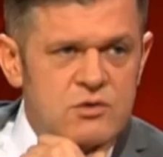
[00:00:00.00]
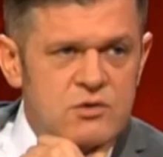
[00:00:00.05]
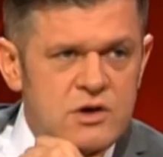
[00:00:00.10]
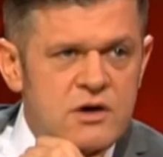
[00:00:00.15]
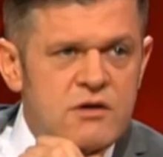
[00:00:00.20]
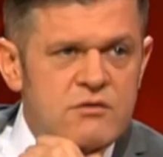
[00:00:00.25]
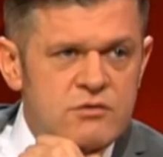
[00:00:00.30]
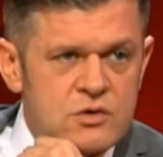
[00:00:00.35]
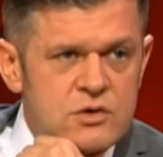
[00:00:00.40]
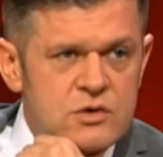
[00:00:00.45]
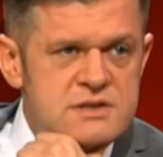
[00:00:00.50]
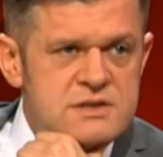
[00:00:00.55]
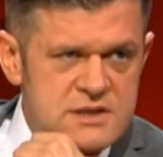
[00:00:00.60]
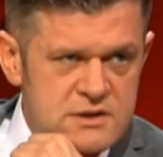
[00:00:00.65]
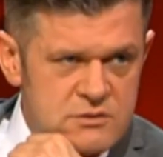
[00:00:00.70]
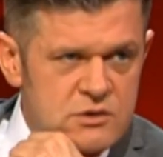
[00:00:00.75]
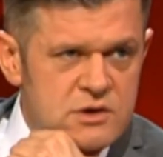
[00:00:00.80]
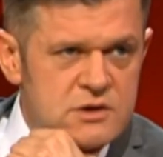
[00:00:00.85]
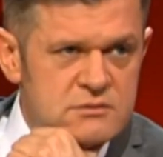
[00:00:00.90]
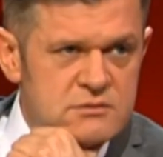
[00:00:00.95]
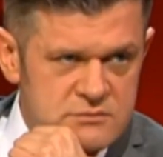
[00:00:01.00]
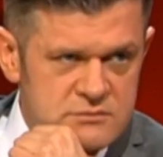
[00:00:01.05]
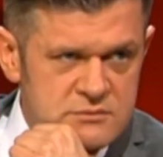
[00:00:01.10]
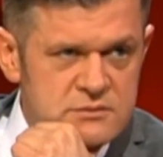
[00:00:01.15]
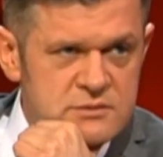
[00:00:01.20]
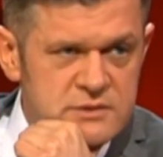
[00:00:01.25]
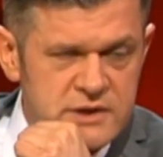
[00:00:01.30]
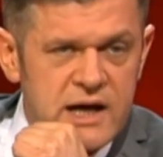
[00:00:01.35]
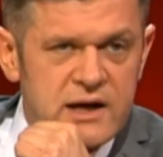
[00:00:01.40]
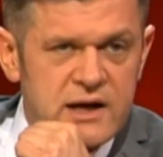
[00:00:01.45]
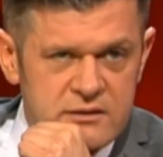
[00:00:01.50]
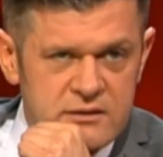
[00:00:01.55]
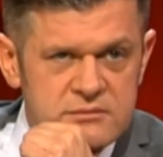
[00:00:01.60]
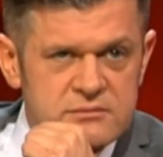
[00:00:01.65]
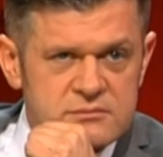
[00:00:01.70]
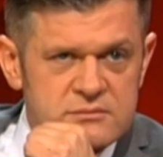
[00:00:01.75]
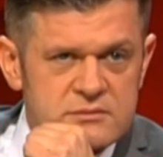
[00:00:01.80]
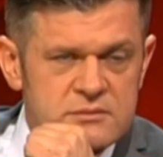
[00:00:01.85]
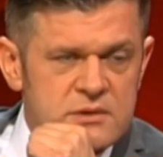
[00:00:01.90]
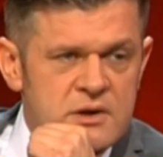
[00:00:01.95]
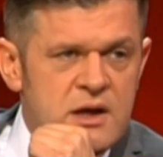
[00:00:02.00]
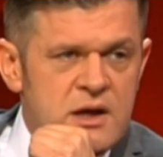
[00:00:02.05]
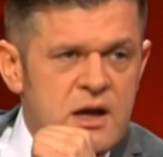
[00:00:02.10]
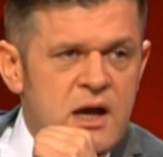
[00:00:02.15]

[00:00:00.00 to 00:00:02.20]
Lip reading: there, and it is a beautiful language, Brendan.